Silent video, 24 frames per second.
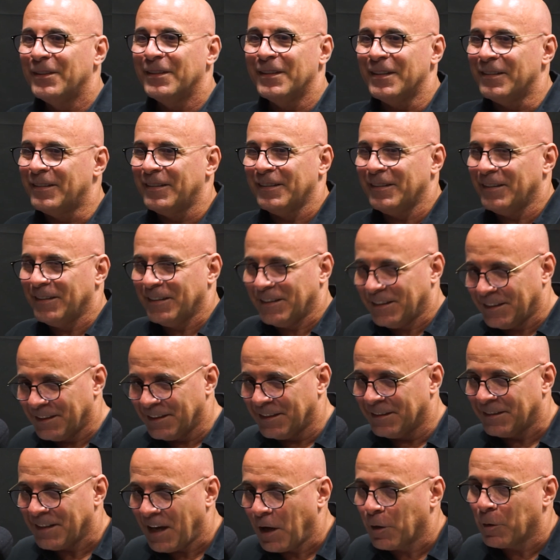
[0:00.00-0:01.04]
this
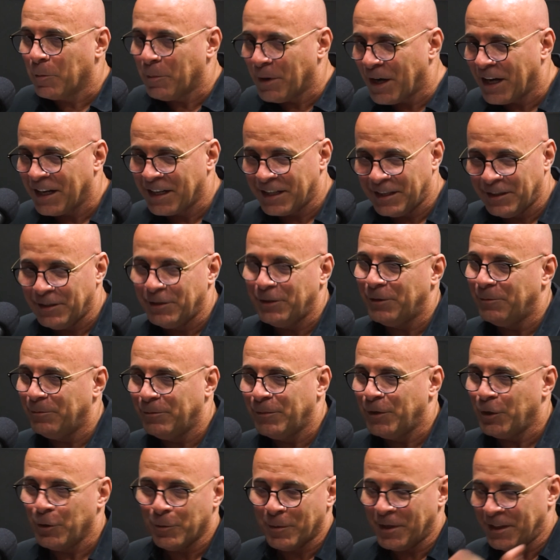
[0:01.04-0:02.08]
out of body
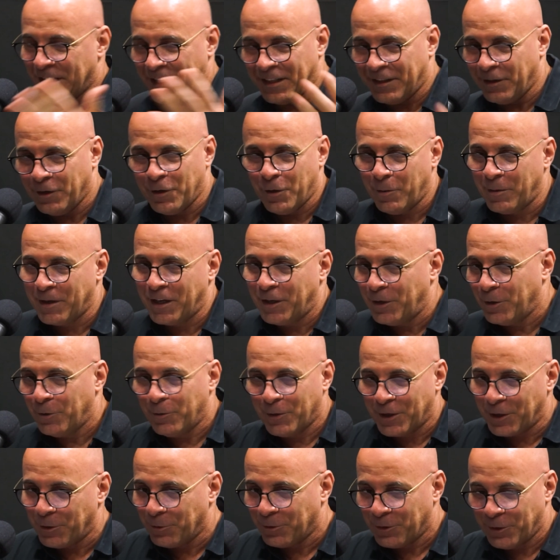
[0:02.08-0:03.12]
human that nobody knew
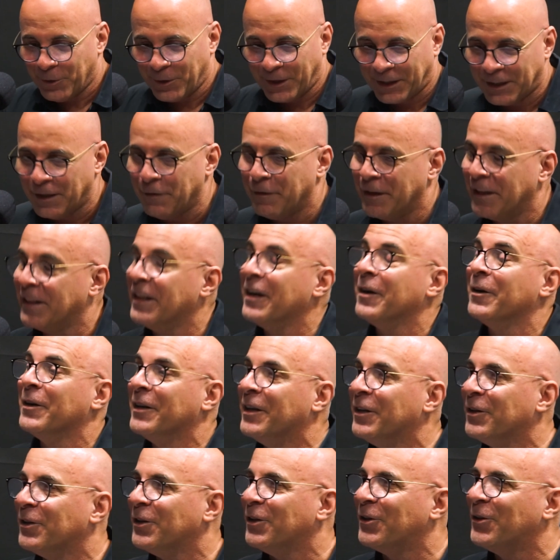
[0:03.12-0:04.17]
what you were doing living there.
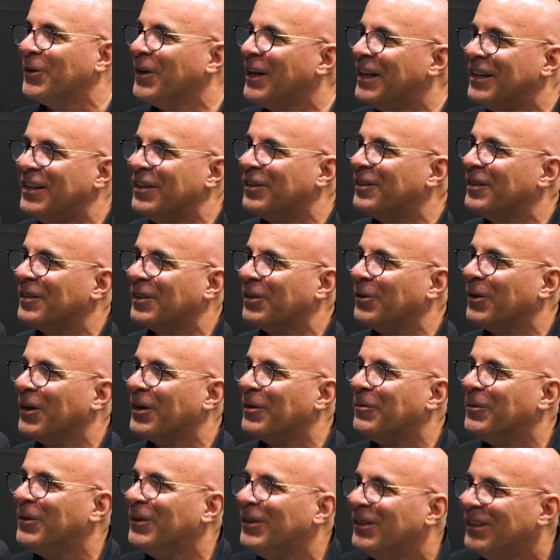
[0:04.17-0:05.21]
And here you created this
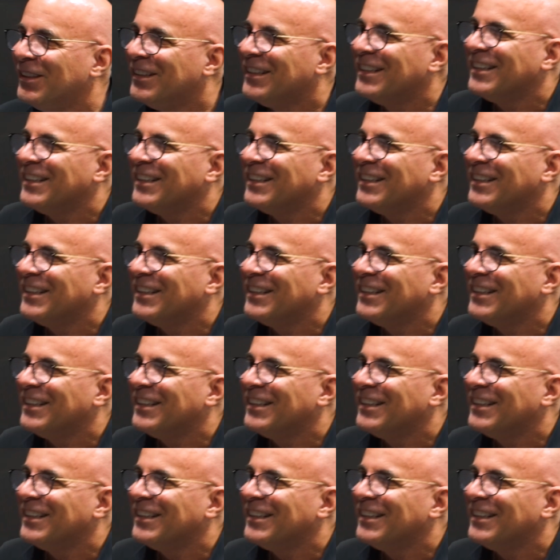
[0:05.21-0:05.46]
incredible